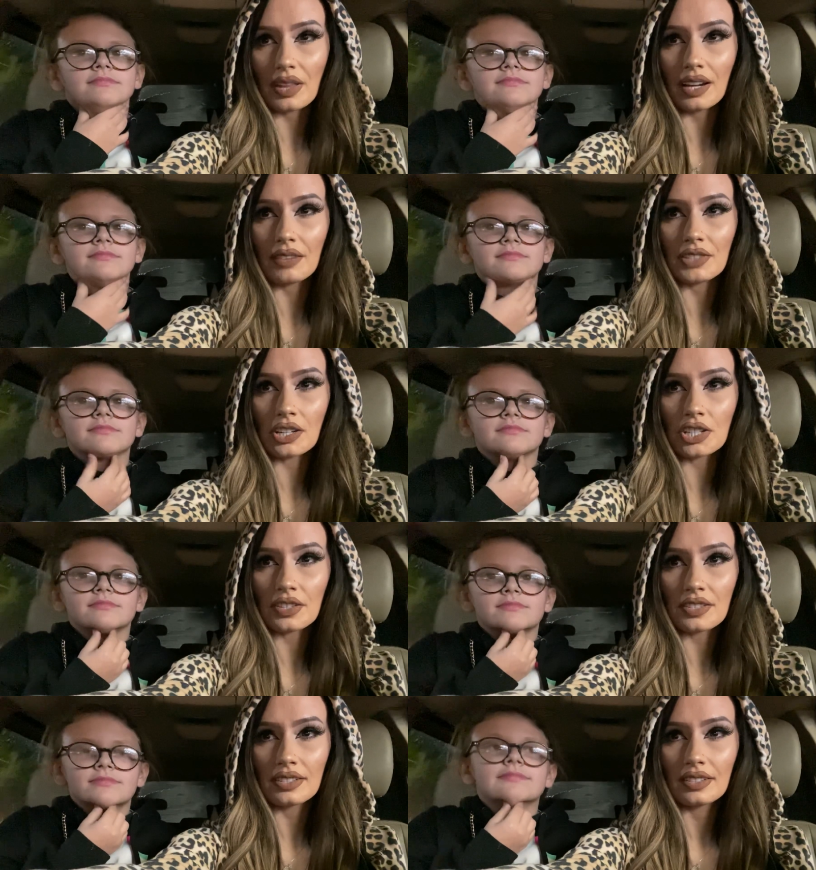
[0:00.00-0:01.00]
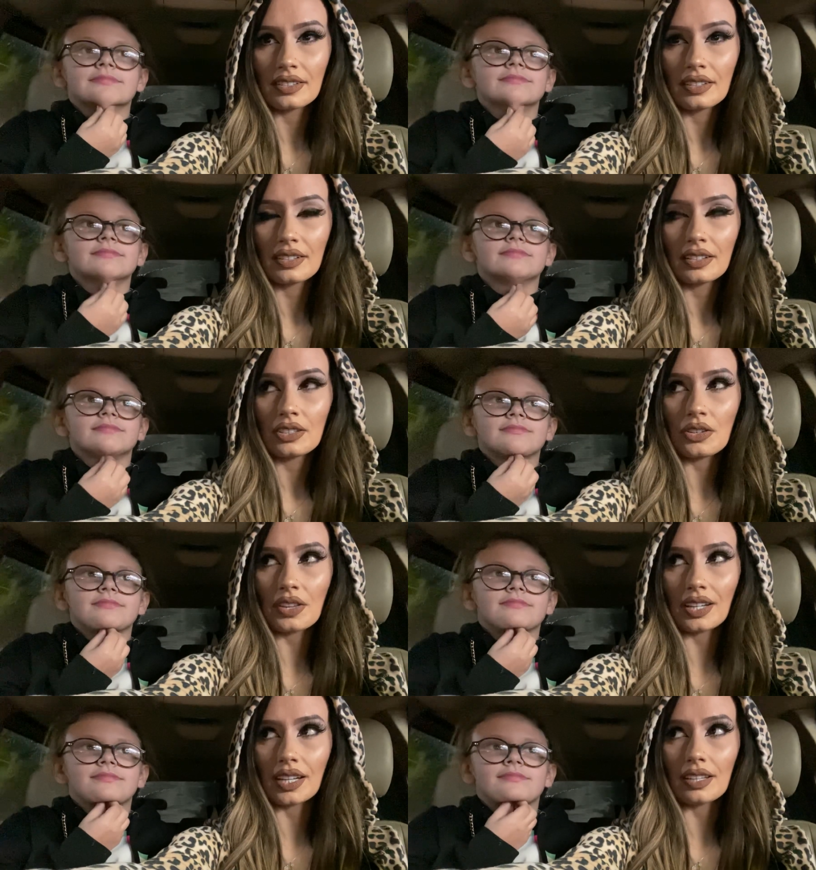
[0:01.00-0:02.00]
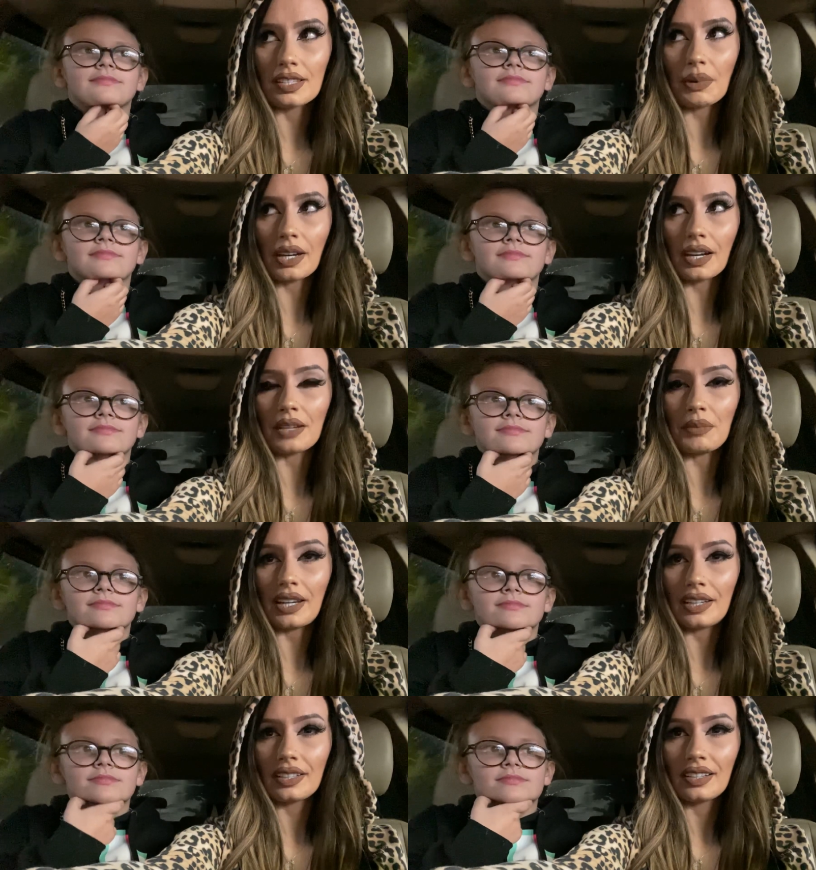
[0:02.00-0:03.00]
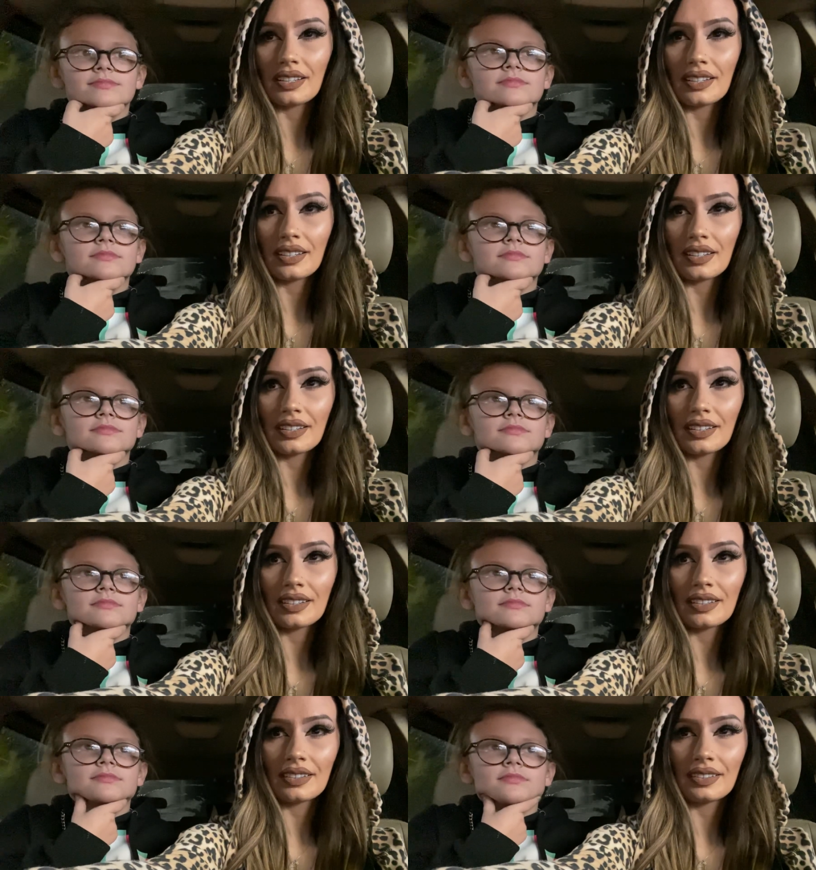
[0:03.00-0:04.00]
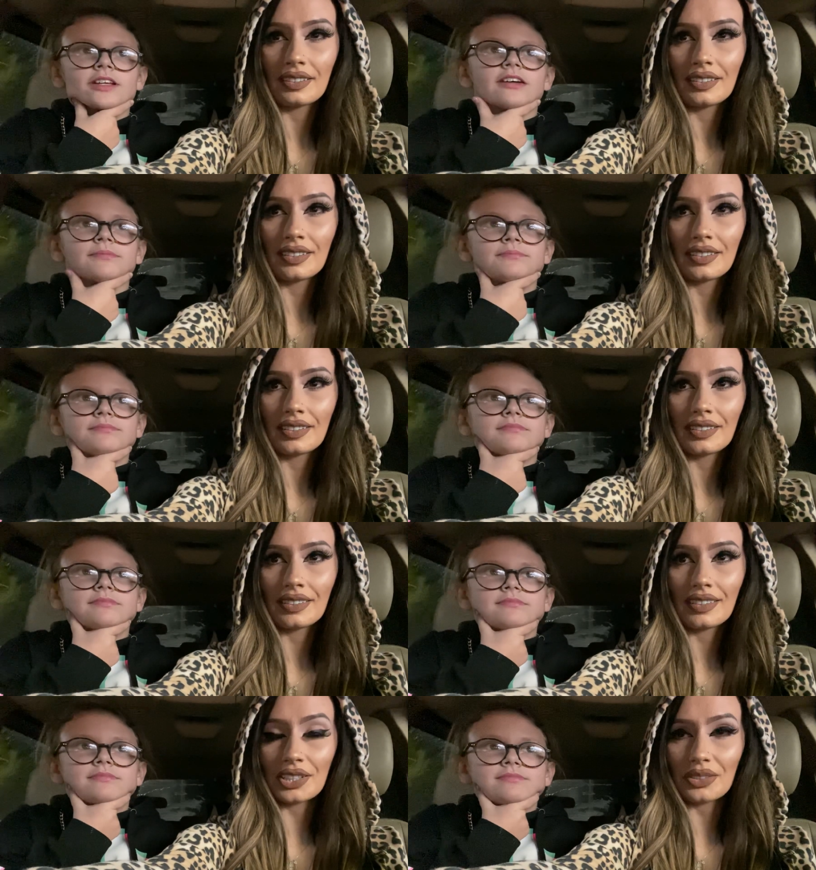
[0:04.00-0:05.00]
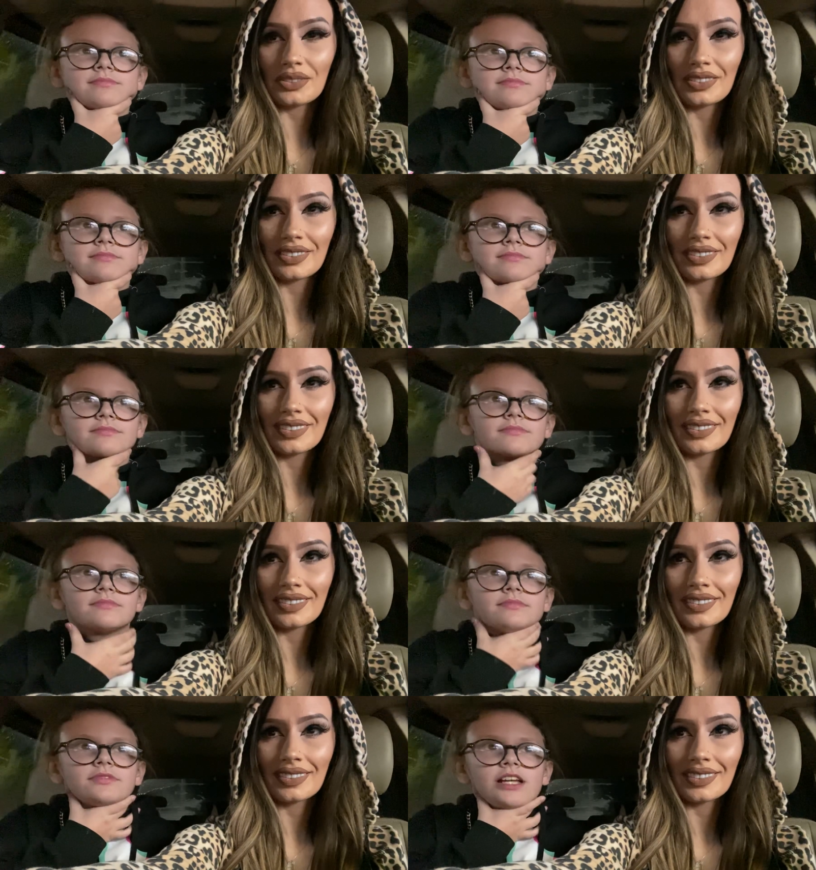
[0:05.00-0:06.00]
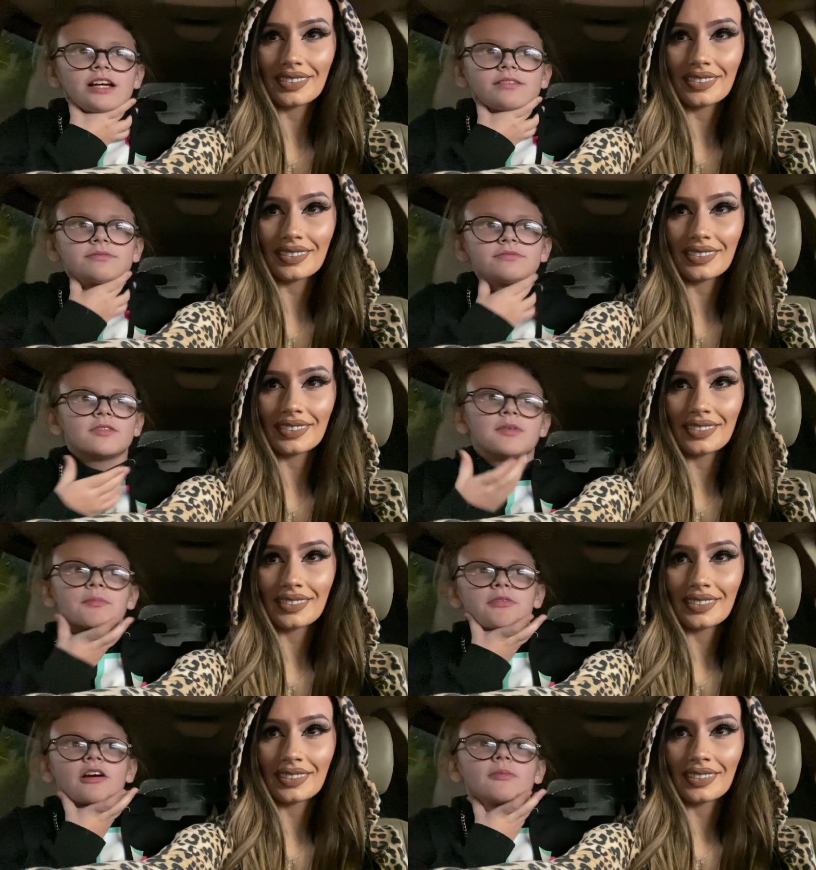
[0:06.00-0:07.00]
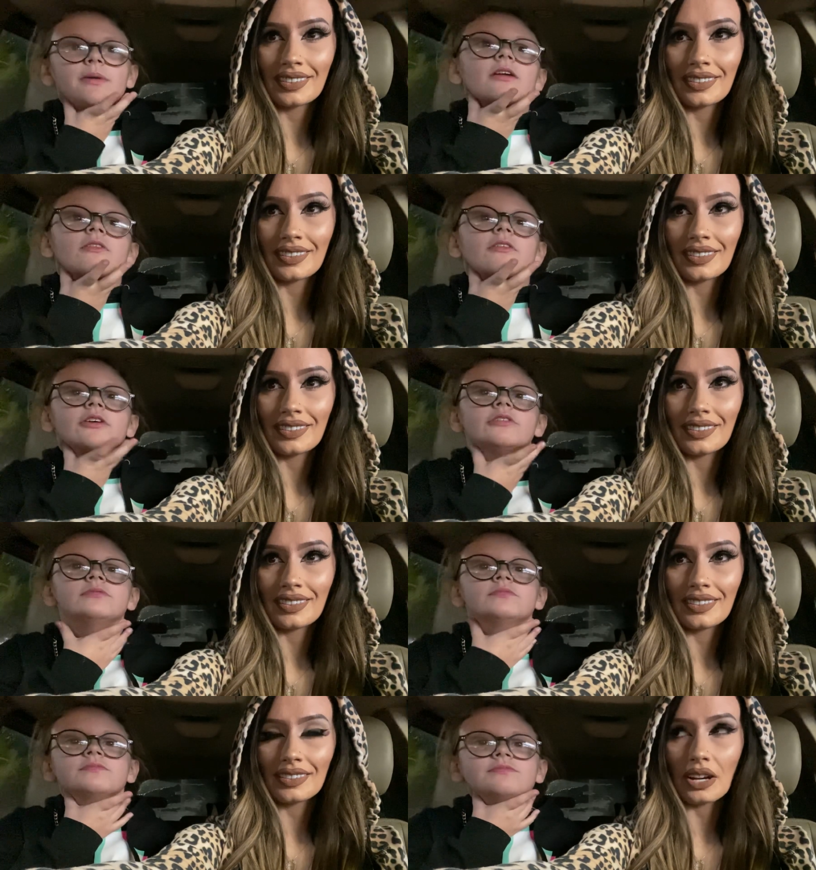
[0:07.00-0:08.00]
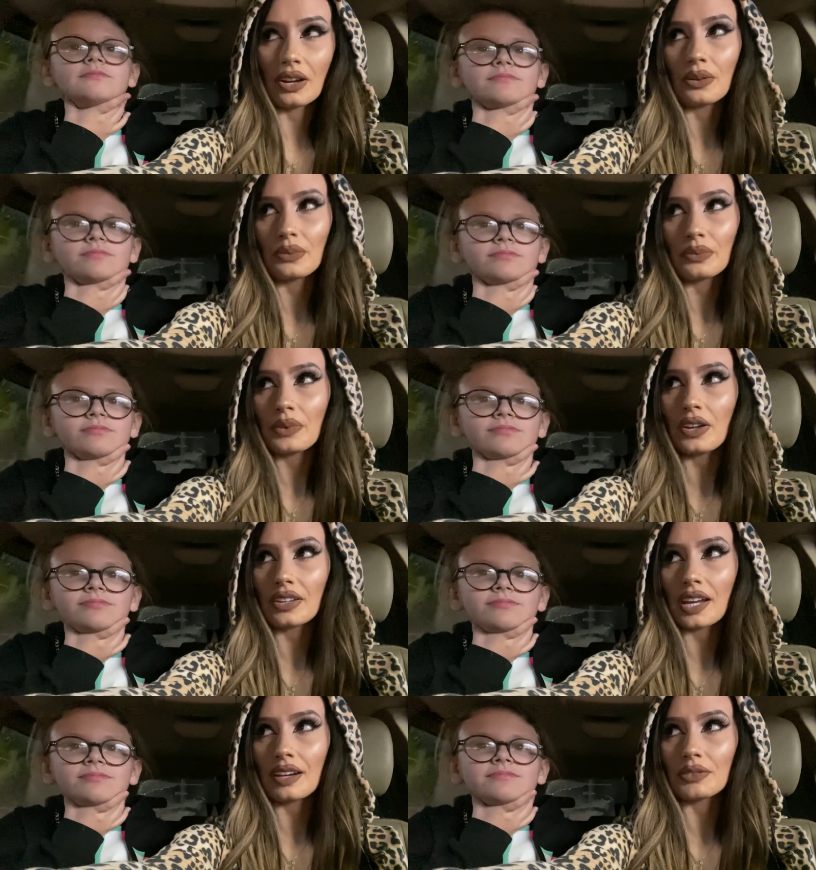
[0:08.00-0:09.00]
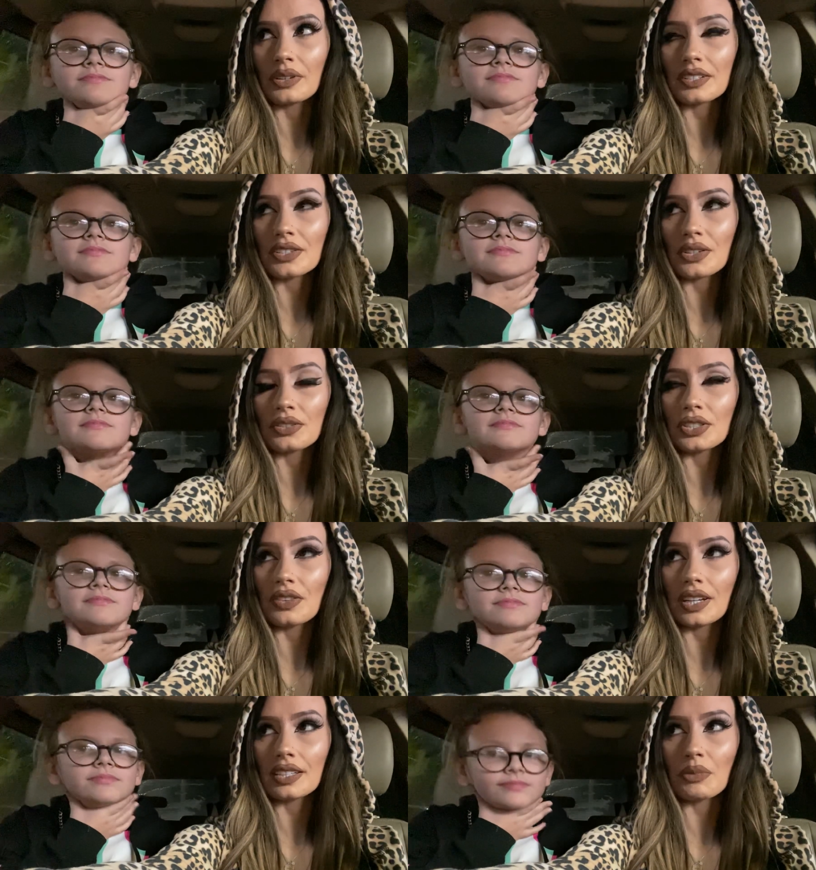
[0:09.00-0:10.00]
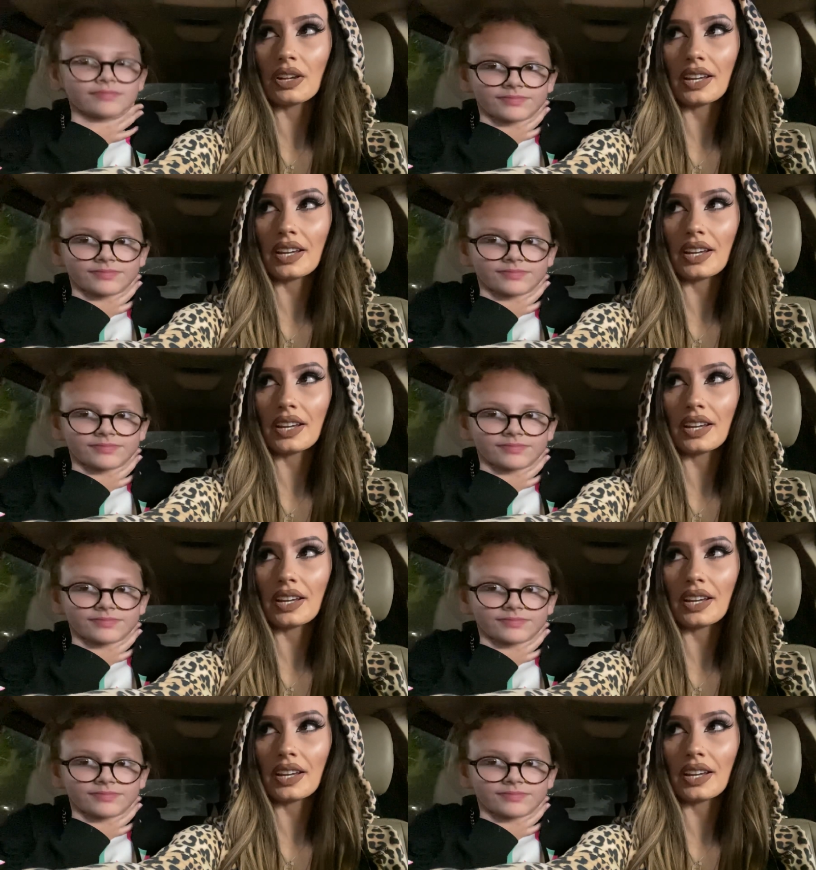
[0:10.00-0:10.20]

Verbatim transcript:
Speaker 1: that have dentures? Mm -hmm. Do you think kids pick on me? Yeah. They do?
Speaker 2: Yeah, the people that are being rude.
Speaker 1: Oh, well, yeah, of course. So do you think it's more